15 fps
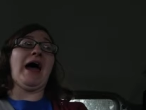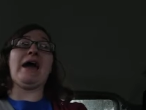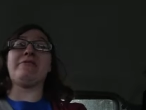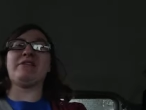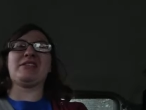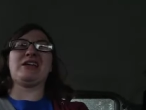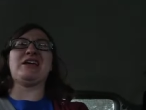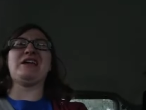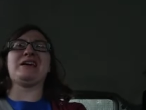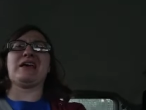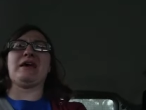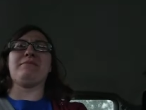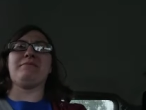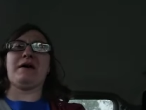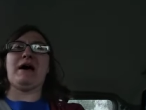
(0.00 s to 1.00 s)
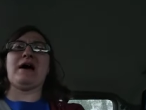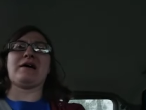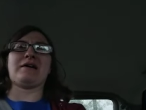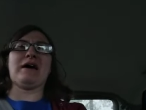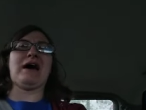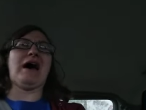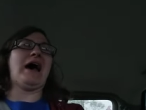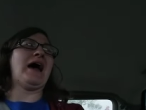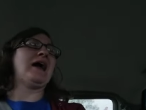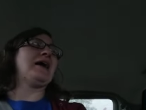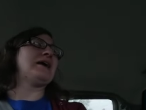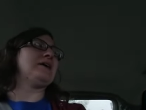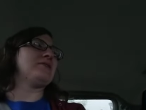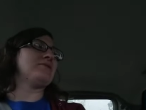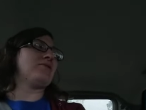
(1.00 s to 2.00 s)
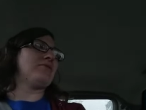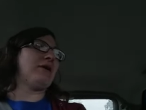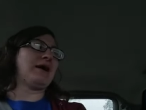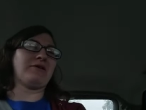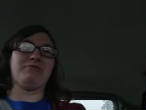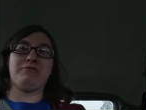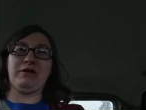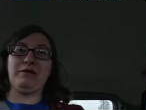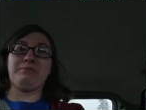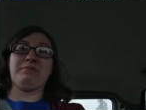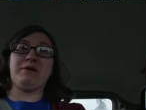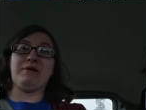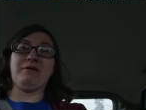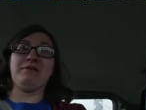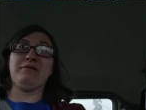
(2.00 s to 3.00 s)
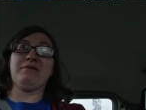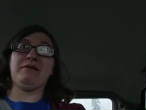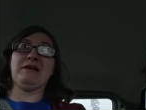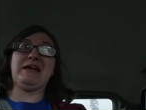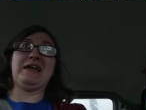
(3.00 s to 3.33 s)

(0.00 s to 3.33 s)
I would say it came back. I don't like Weeboo.